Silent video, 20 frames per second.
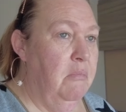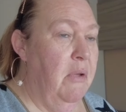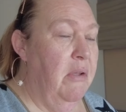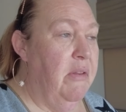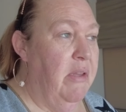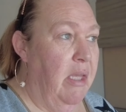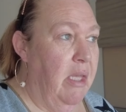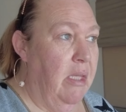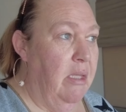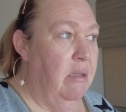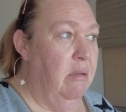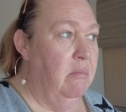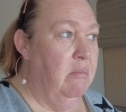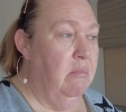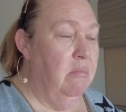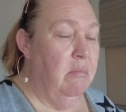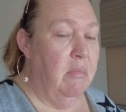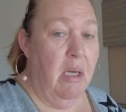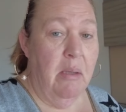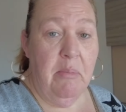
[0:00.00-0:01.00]
I think.
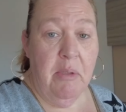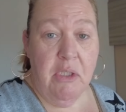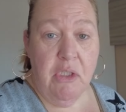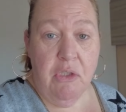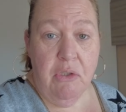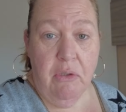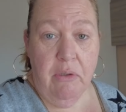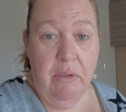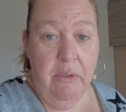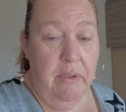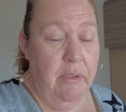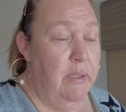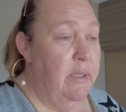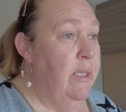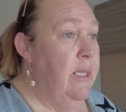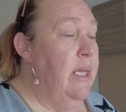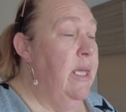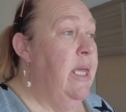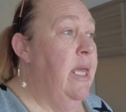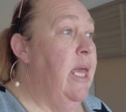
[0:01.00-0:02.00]
I'm not sure.
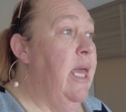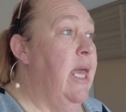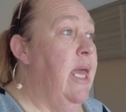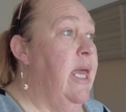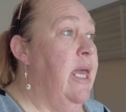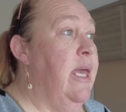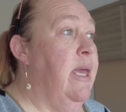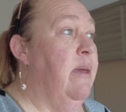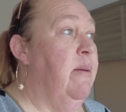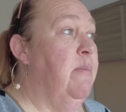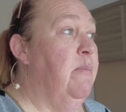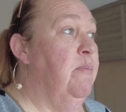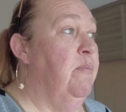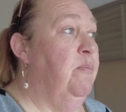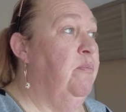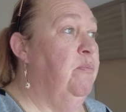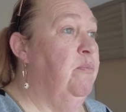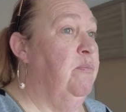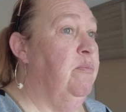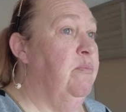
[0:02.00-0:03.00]
Um,
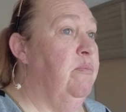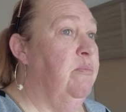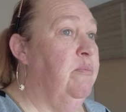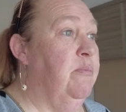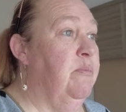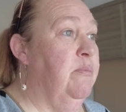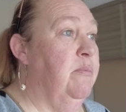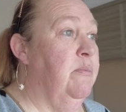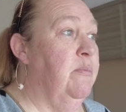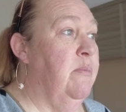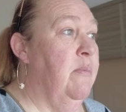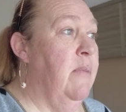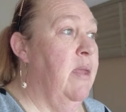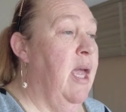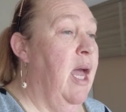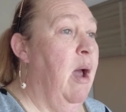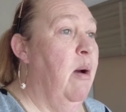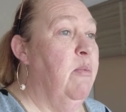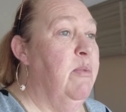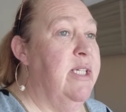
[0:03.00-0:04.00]

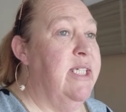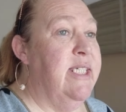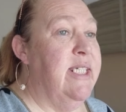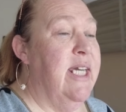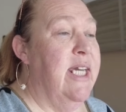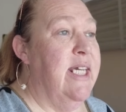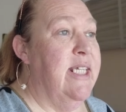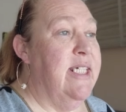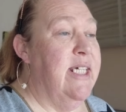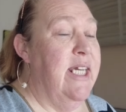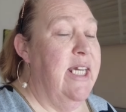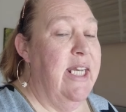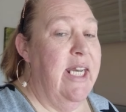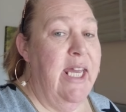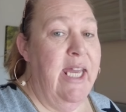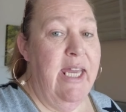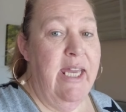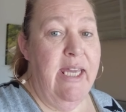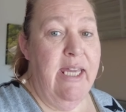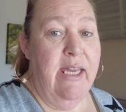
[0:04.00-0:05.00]
and we stayed in
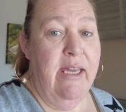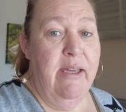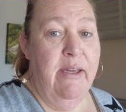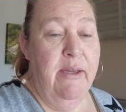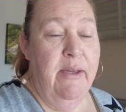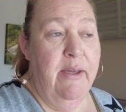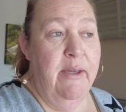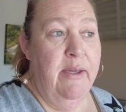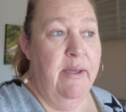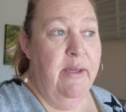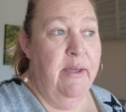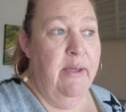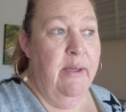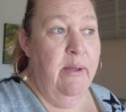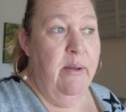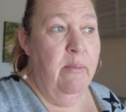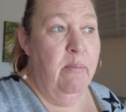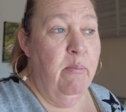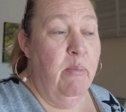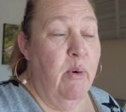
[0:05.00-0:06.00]
a
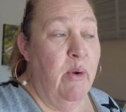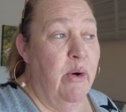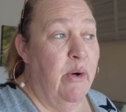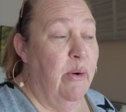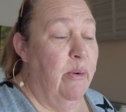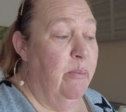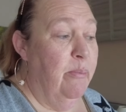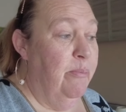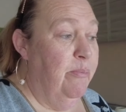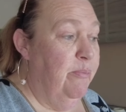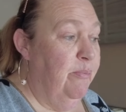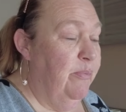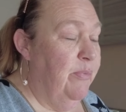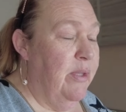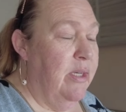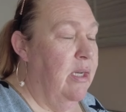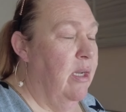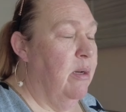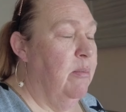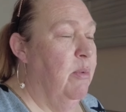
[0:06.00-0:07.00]
motorhome.
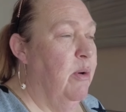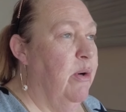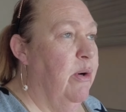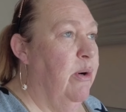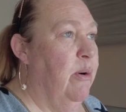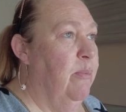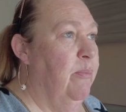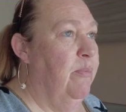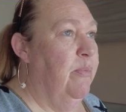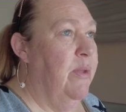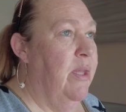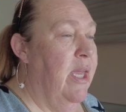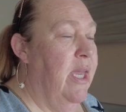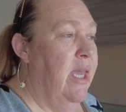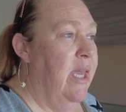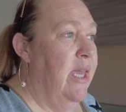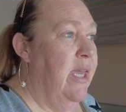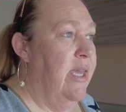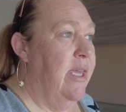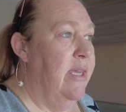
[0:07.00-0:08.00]
Not a motorhome.
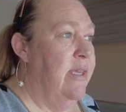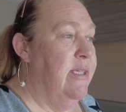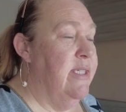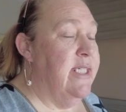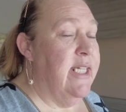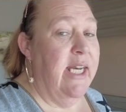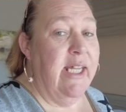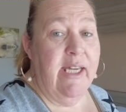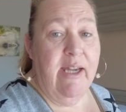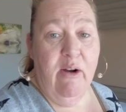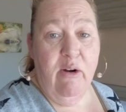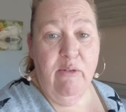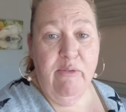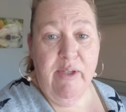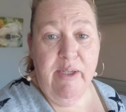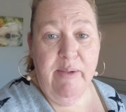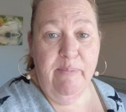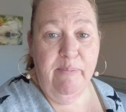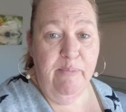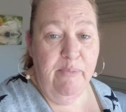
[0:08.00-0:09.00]
A static
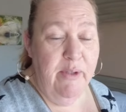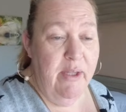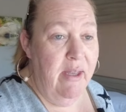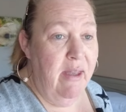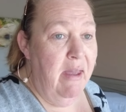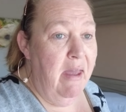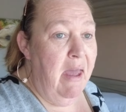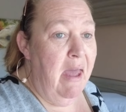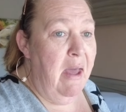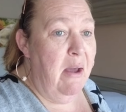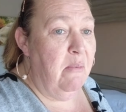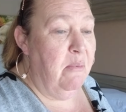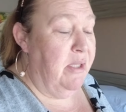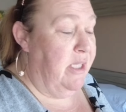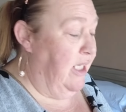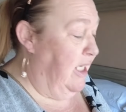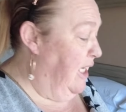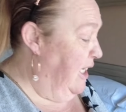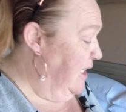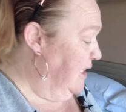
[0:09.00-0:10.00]
caravan with
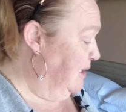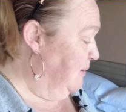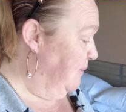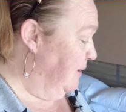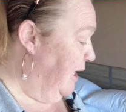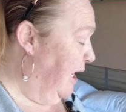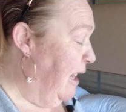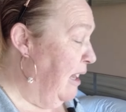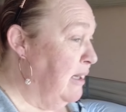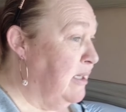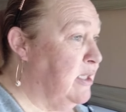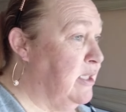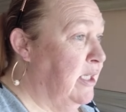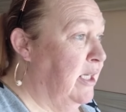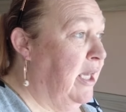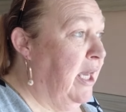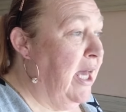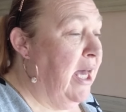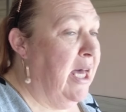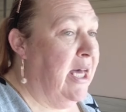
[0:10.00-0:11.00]
the kids. We actually
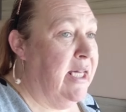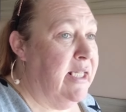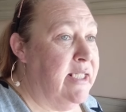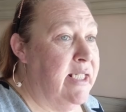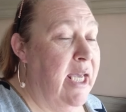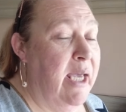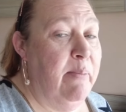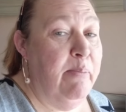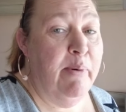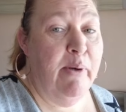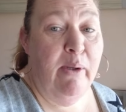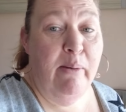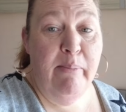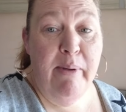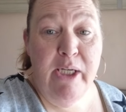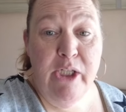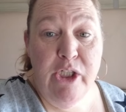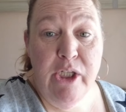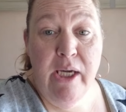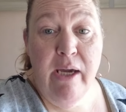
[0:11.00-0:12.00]
had a ball.
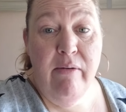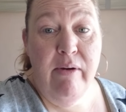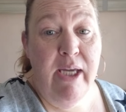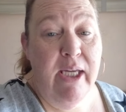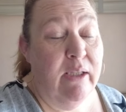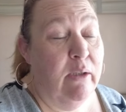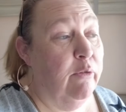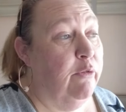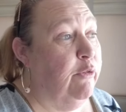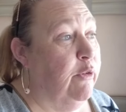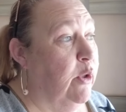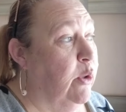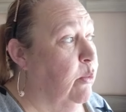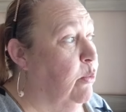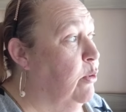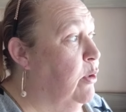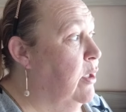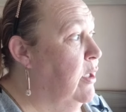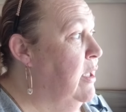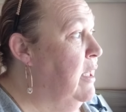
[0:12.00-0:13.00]
Mind you, Kerry had the flu
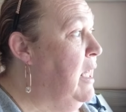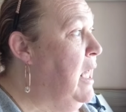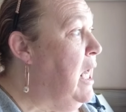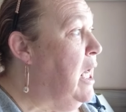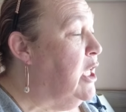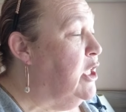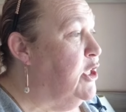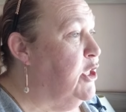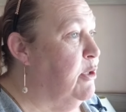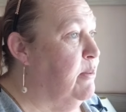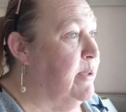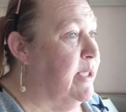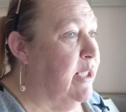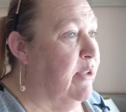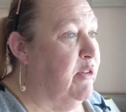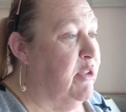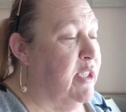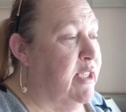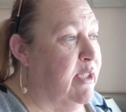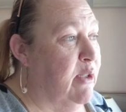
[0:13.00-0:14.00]
and she was
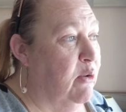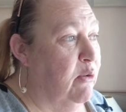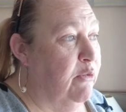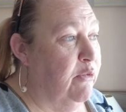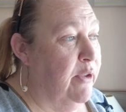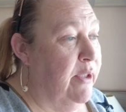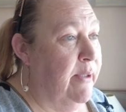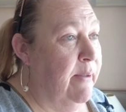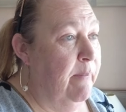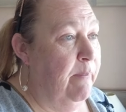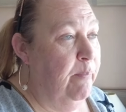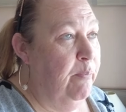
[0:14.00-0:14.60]
on the sofa.